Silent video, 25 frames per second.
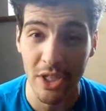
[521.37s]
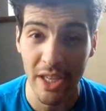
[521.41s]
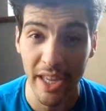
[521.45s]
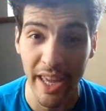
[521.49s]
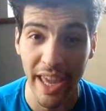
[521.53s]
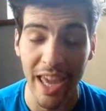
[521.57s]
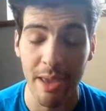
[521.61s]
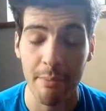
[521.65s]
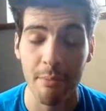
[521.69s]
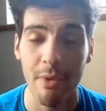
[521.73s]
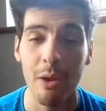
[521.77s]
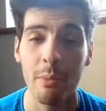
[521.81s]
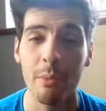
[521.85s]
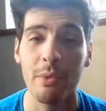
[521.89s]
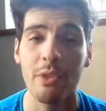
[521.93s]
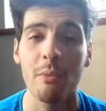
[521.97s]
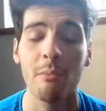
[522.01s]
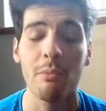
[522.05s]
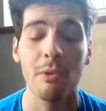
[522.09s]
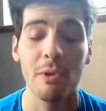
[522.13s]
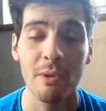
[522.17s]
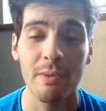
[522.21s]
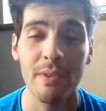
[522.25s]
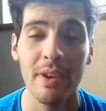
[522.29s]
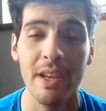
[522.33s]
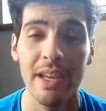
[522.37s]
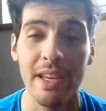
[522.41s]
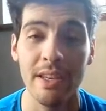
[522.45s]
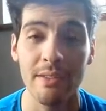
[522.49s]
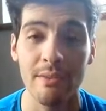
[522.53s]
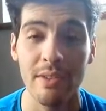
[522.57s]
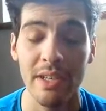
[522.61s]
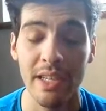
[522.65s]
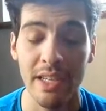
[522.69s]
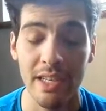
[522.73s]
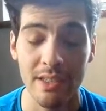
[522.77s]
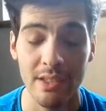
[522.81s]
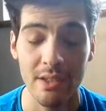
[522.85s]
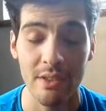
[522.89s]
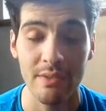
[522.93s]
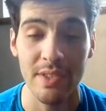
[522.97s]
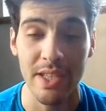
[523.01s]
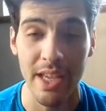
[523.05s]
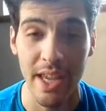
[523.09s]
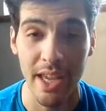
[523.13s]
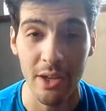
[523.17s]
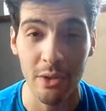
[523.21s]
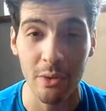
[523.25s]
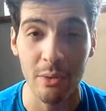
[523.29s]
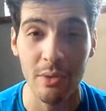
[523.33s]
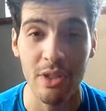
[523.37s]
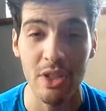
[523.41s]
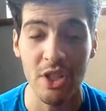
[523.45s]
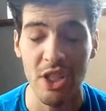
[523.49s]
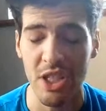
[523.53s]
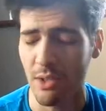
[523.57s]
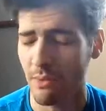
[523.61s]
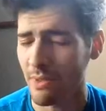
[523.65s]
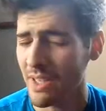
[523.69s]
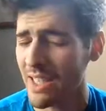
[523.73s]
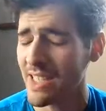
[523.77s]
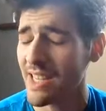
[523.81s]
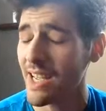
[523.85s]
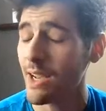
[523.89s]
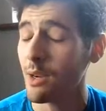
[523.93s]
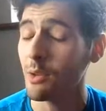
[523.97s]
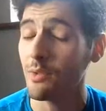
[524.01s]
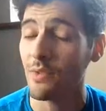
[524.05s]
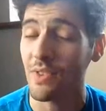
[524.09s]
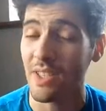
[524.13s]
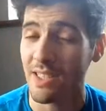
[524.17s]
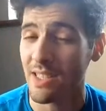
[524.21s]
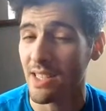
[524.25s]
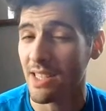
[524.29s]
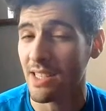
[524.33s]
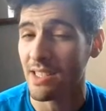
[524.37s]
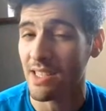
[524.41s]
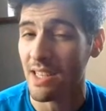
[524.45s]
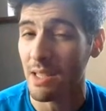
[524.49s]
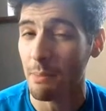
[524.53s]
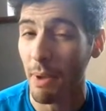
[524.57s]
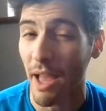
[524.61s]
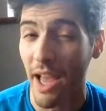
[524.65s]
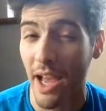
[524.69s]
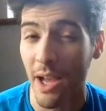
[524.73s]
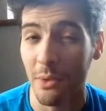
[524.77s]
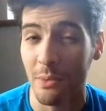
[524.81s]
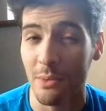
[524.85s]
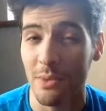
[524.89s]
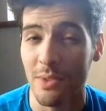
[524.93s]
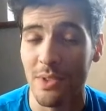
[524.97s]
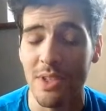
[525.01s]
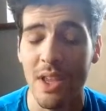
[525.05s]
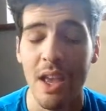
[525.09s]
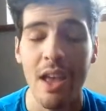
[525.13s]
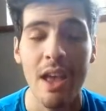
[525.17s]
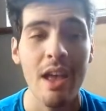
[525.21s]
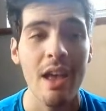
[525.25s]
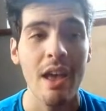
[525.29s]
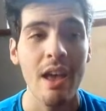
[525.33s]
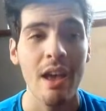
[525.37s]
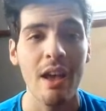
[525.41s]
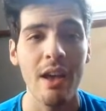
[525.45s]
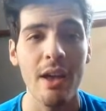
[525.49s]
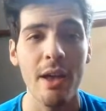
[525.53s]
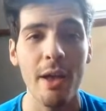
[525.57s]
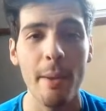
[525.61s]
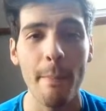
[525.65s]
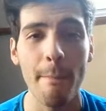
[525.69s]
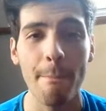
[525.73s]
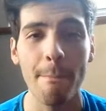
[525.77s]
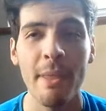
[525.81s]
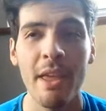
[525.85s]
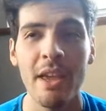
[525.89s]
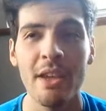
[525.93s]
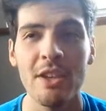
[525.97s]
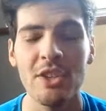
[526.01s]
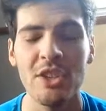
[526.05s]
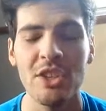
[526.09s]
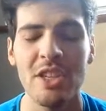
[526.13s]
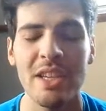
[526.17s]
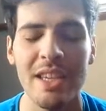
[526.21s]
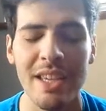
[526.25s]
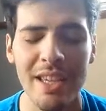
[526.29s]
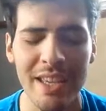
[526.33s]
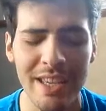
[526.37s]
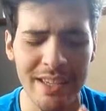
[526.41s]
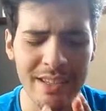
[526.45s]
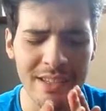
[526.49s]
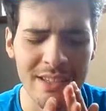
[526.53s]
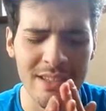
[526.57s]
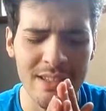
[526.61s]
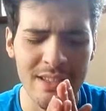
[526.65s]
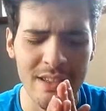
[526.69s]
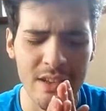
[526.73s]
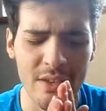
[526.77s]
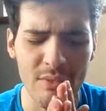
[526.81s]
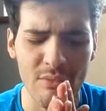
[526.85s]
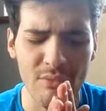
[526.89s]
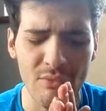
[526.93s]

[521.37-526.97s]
She came out with the Blu-ray release of Tangled, and she retailed for £60. She is